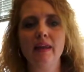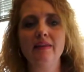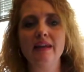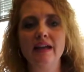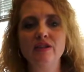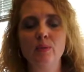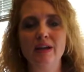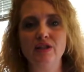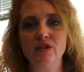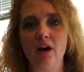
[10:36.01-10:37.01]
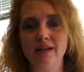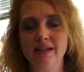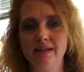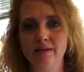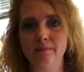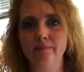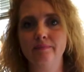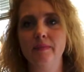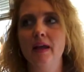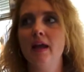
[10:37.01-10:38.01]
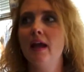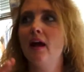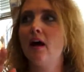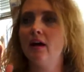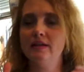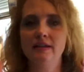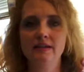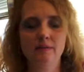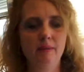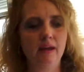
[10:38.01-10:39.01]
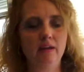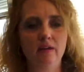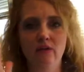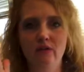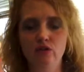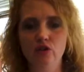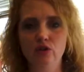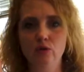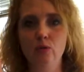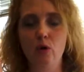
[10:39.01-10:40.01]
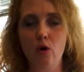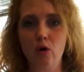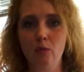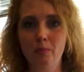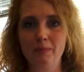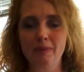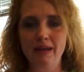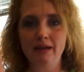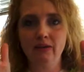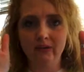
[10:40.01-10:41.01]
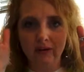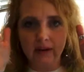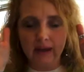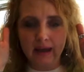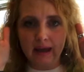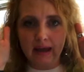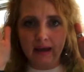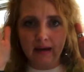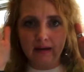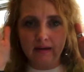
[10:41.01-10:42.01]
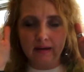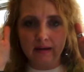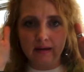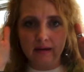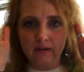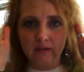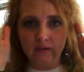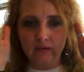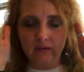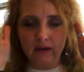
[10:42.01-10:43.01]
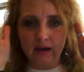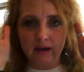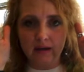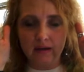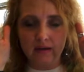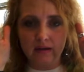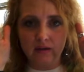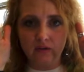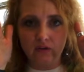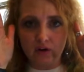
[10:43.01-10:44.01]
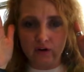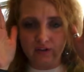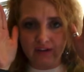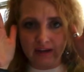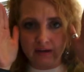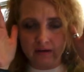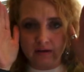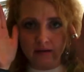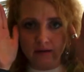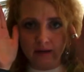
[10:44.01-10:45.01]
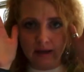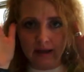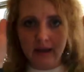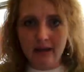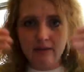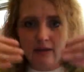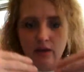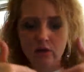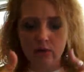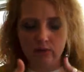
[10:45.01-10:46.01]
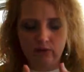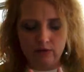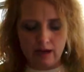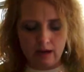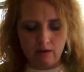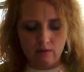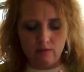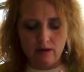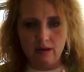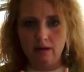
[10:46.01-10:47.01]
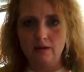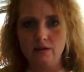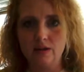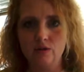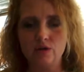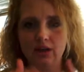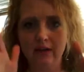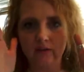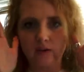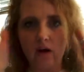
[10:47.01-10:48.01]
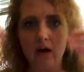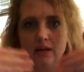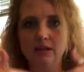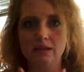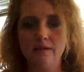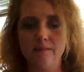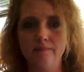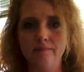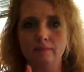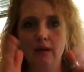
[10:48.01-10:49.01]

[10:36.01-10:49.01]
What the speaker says: The next one is autism. Autism is 2 open B's, and it is starts here, and then it goes down to your chest. Autism.